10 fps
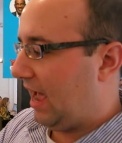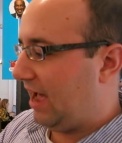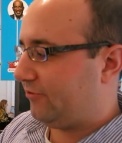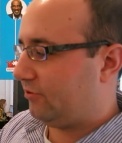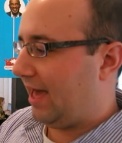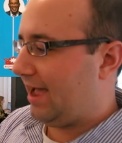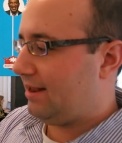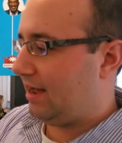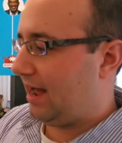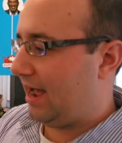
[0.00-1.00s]
After
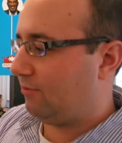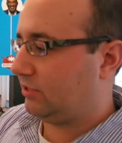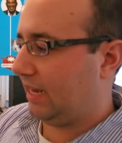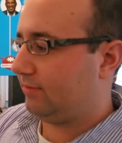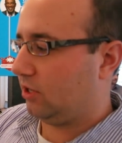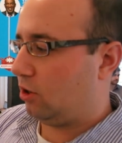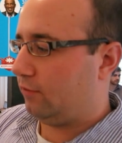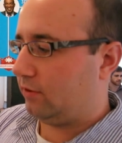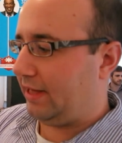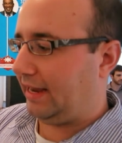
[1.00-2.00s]
that, I was able to
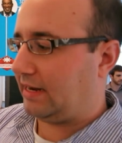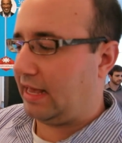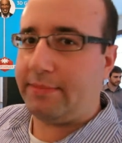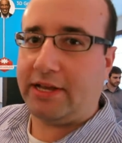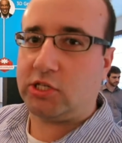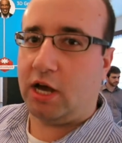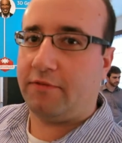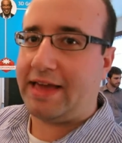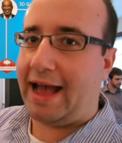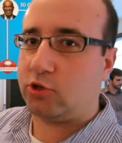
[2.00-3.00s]
overlay an image
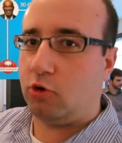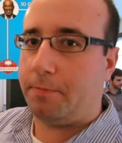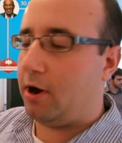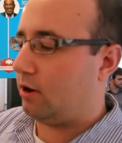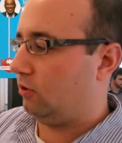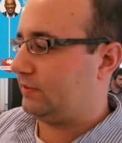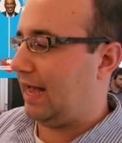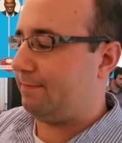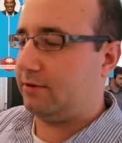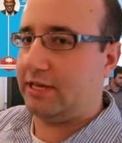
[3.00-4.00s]
of the actual part on
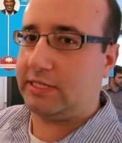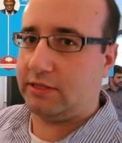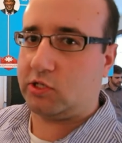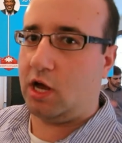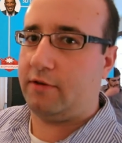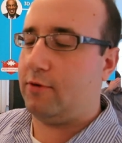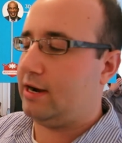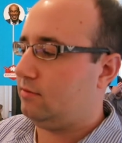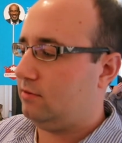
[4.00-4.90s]
top of this in the software